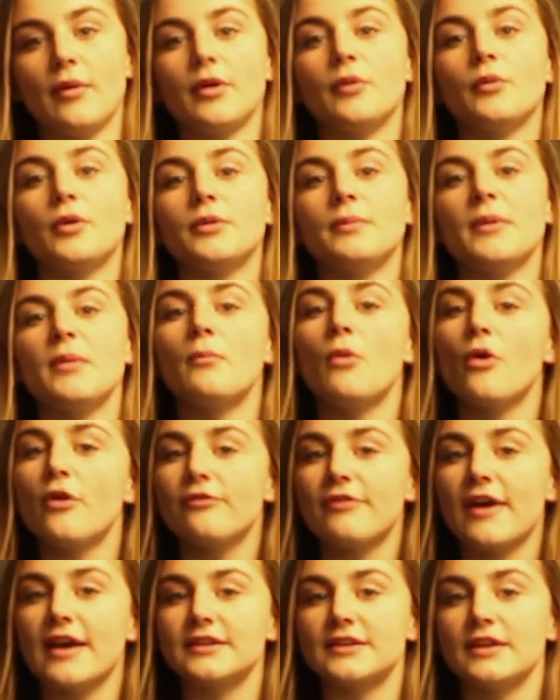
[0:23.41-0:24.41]
when it would have been more
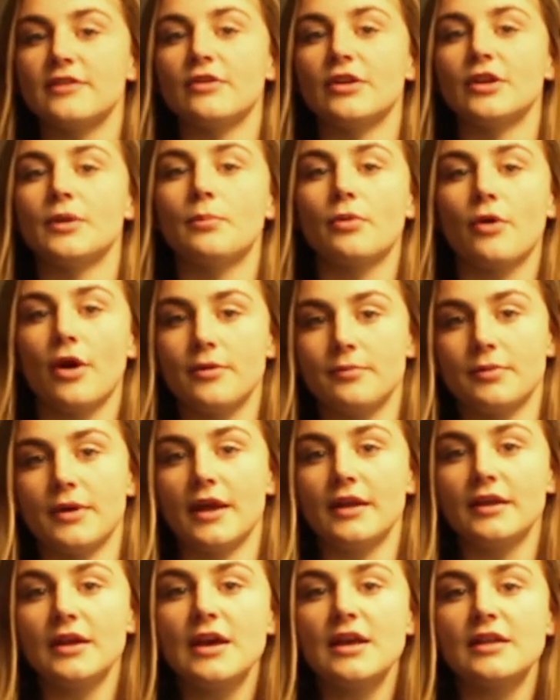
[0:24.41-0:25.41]
effective and
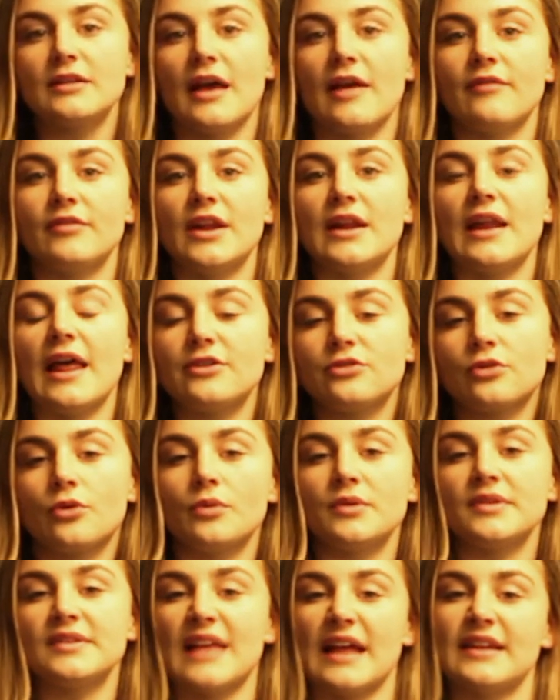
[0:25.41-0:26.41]
appropriate to have an
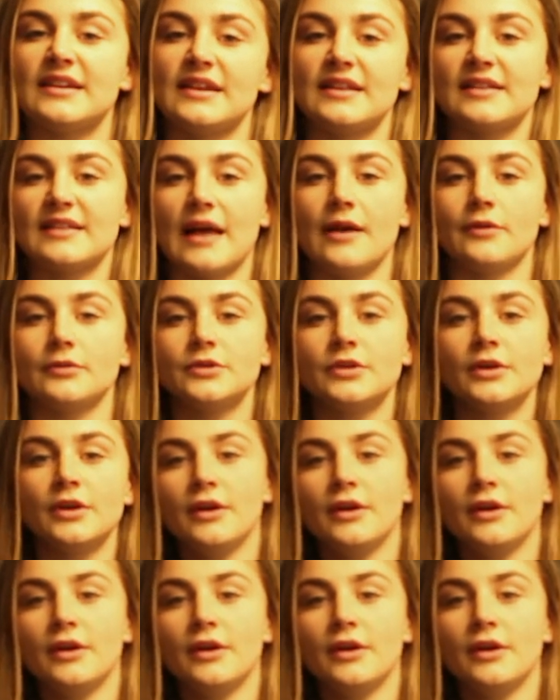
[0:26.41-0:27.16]
electrical static sound.